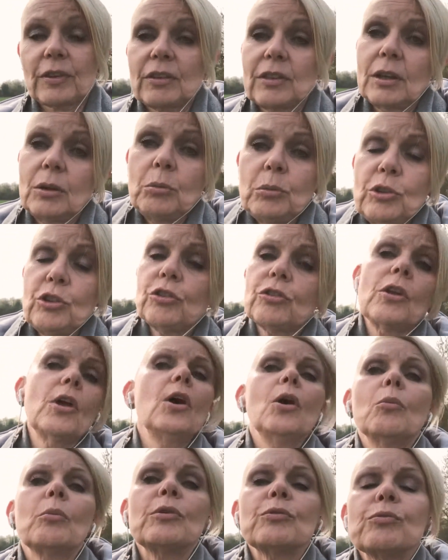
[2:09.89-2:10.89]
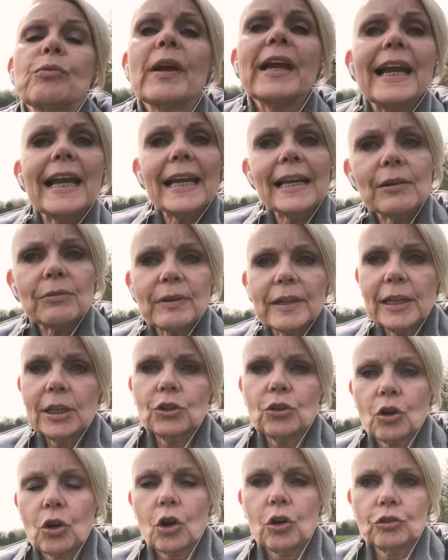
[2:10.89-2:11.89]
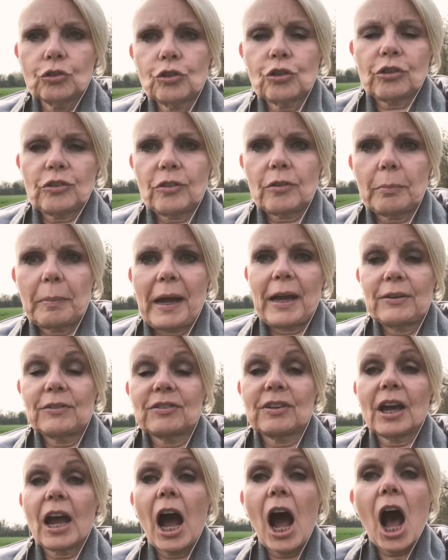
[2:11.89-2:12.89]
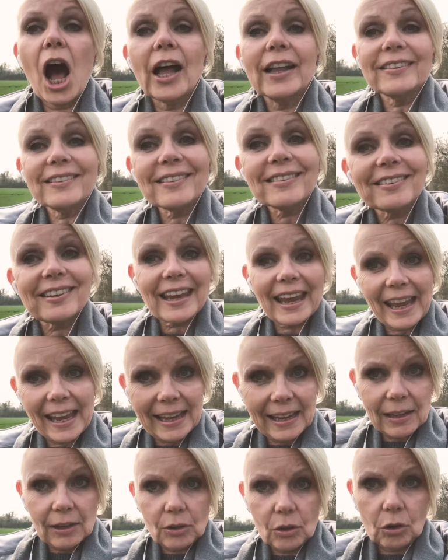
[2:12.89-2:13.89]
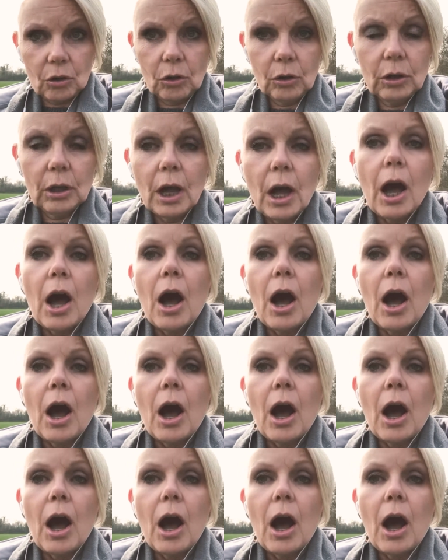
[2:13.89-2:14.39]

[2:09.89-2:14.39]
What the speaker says: I think we're really not conscious about it until